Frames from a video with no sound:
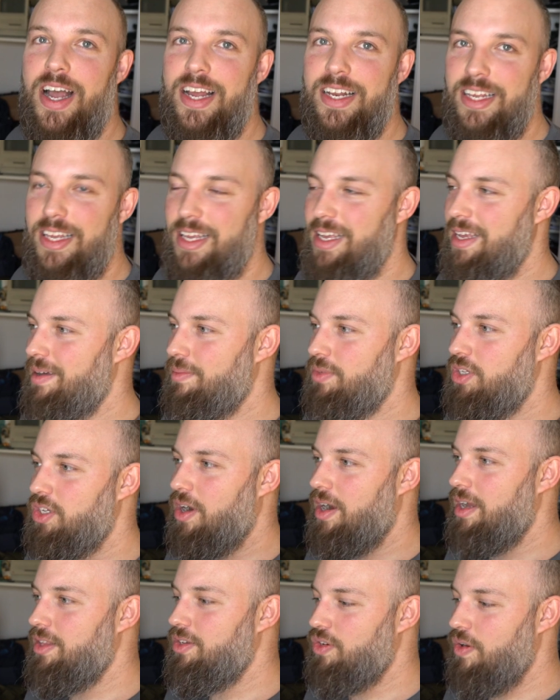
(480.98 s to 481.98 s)
IDE. I'm
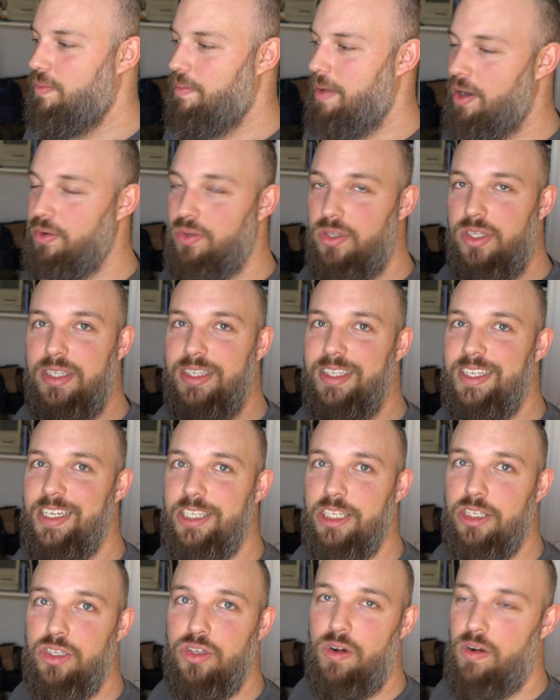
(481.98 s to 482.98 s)
sorry, there's no mouse.
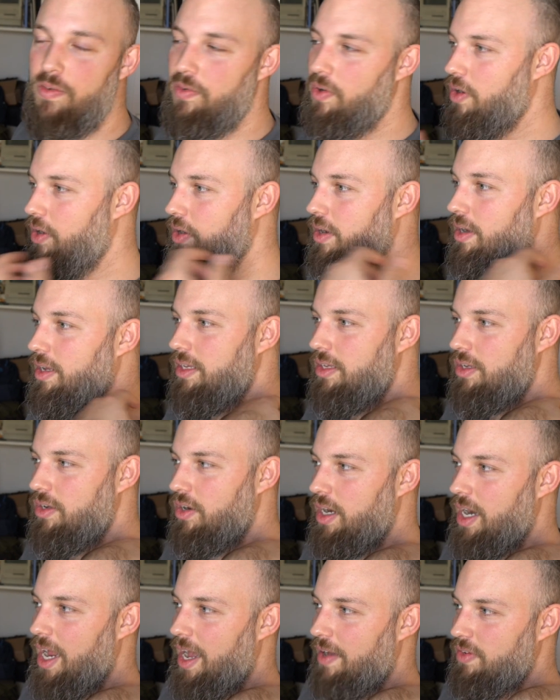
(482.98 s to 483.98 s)
It's a server.
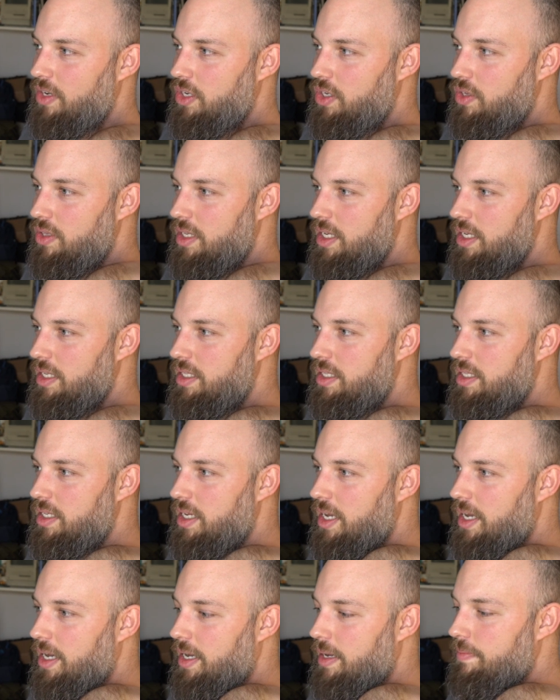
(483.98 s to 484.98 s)
You're going to have to do this
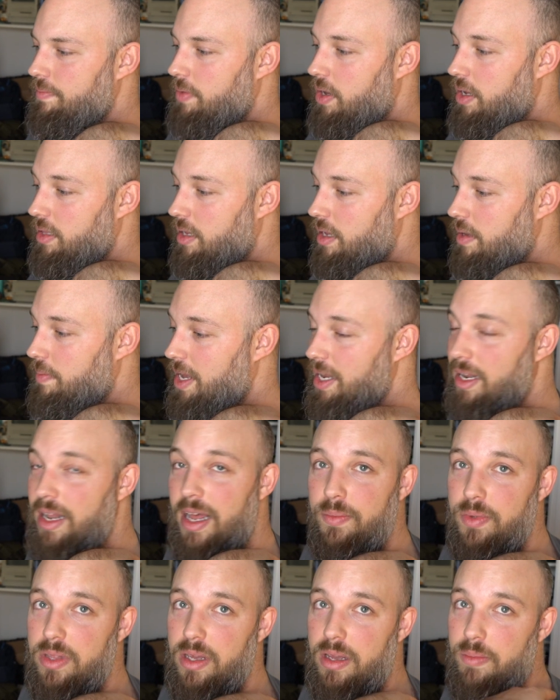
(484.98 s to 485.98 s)
um, on the command
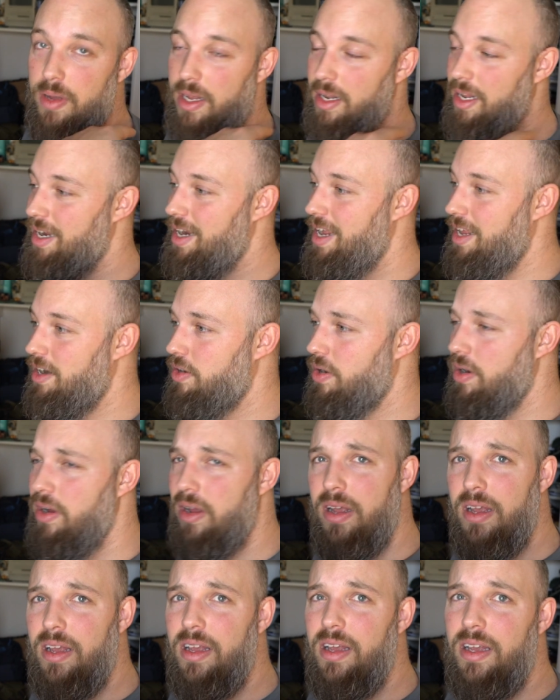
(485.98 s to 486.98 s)
line with a command line editor.
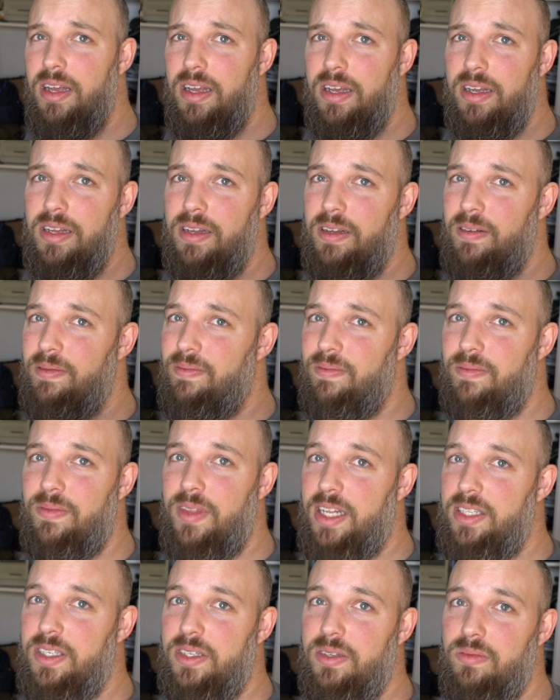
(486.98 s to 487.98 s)

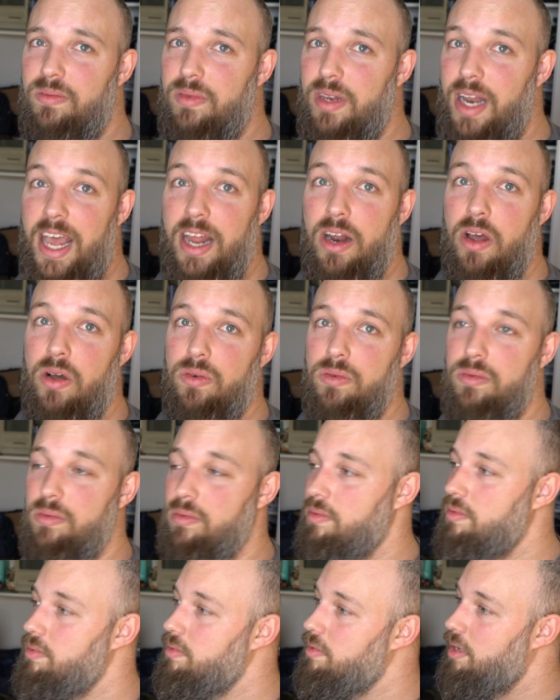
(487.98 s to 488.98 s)
That's Nano
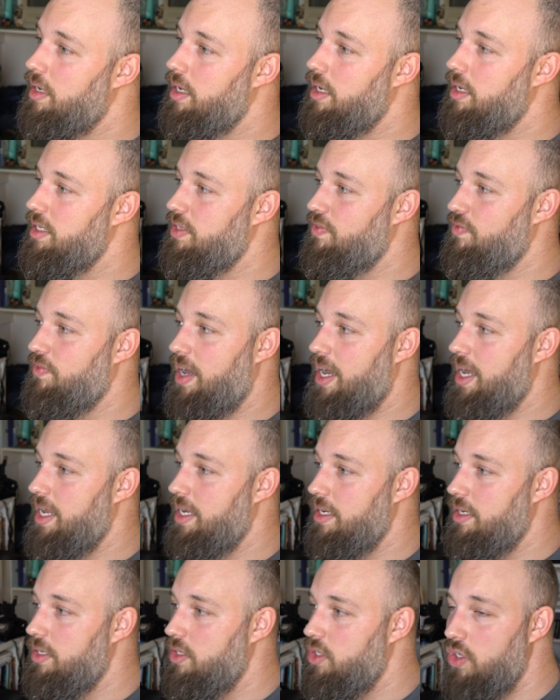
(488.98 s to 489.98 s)
uh, is
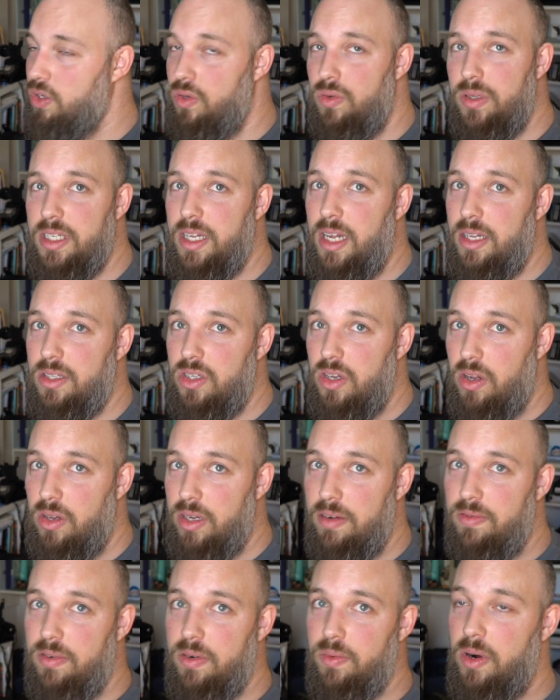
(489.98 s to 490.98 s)
fine too. It's not
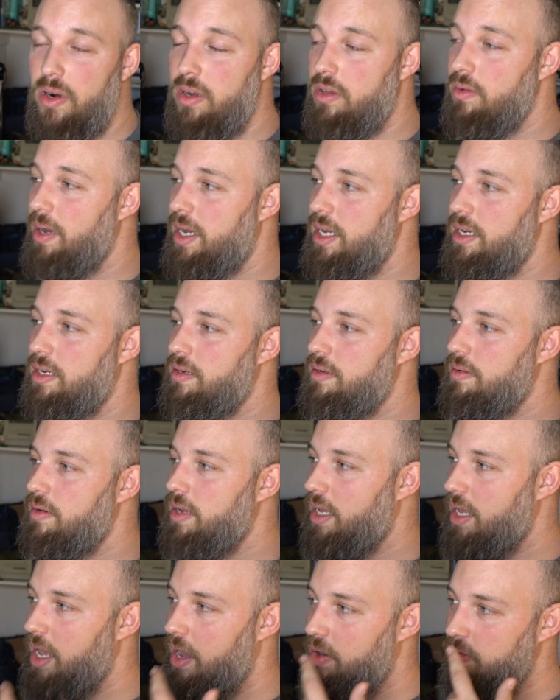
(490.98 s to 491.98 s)
installed everywhere you might
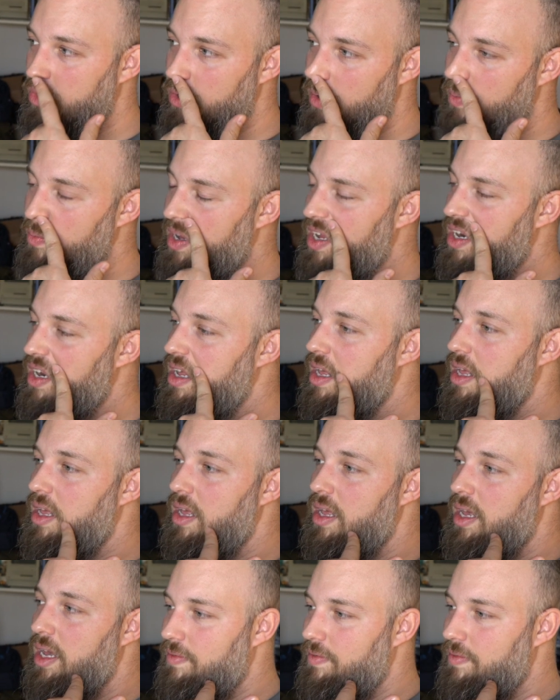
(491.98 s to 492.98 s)
encounter, but
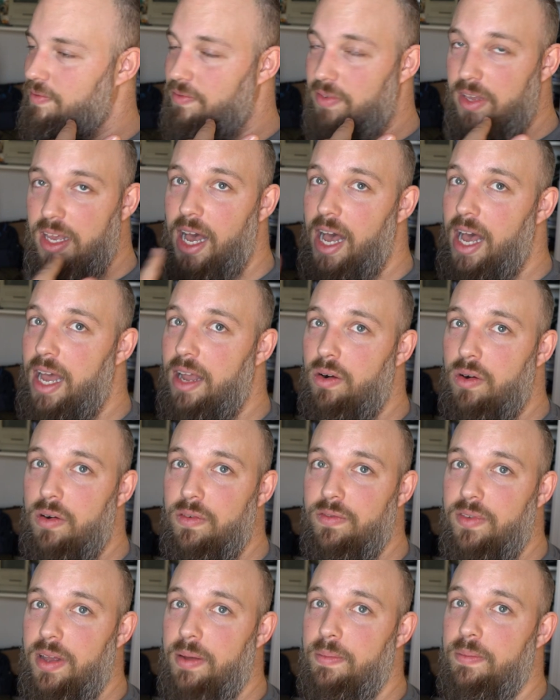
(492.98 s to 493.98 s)
VI or
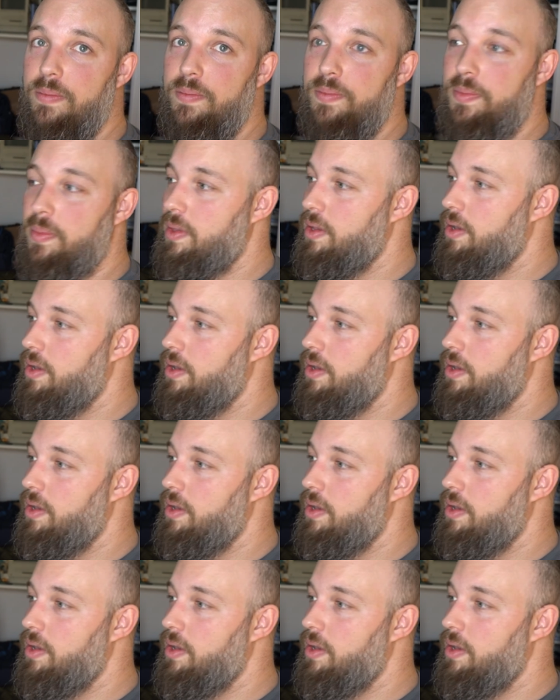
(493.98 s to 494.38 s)
Vim